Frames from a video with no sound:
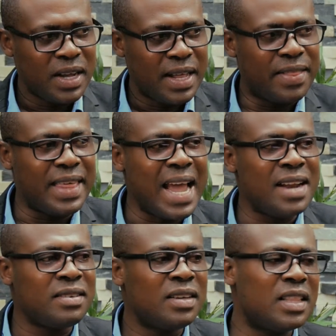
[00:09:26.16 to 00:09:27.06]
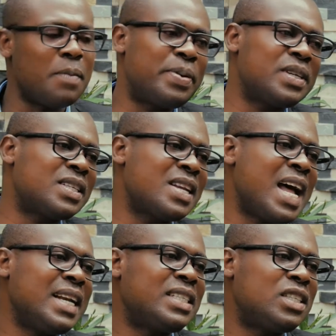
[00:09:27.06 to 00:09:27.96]
Then the
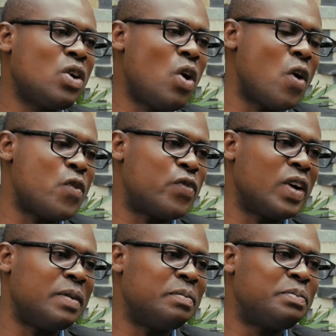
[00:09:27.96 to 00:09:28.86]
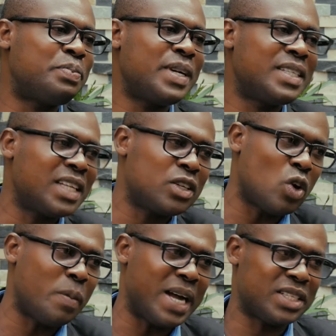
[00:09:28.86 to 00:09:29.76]
personality of President
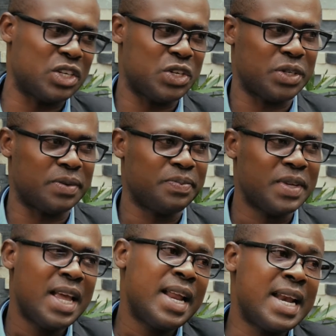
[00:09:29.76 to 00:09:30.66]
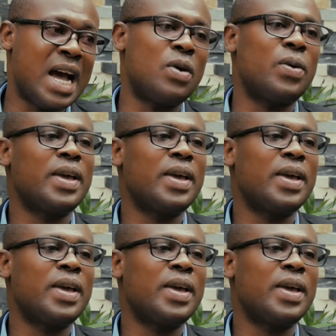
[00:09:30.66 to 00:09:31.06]
Obasanjo. Now,